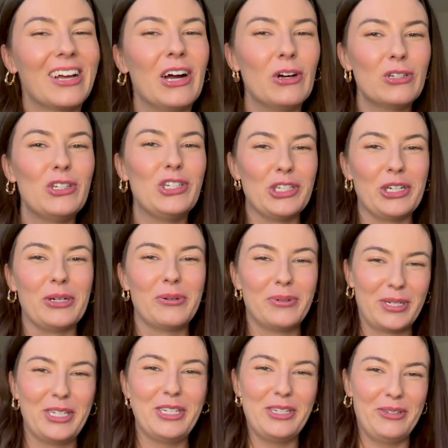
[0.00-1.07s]
unsure
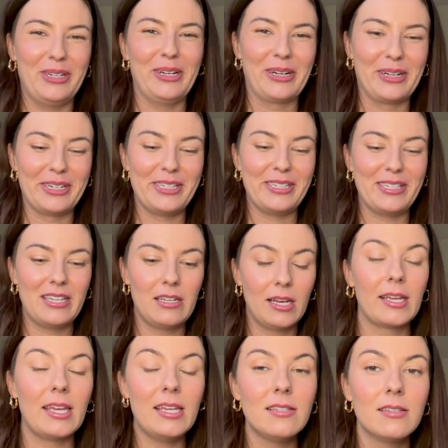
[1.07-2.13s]
what to do here, guys.
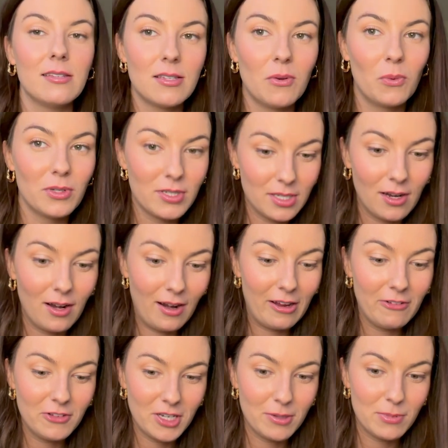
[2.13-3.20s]
Like, is this a once in a
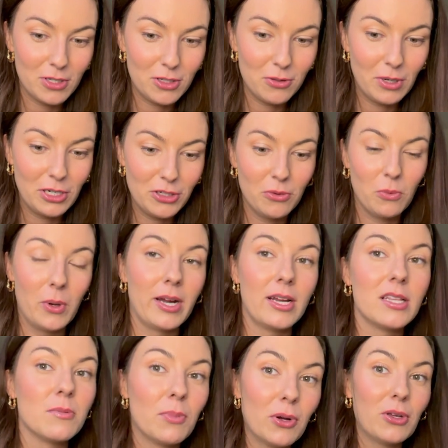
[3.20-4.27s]
lifetime situation where
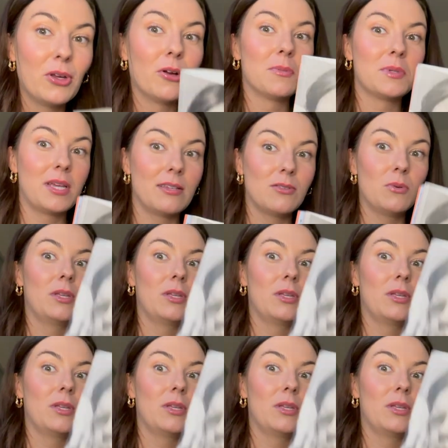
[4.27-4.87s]
it's a book you're obsessed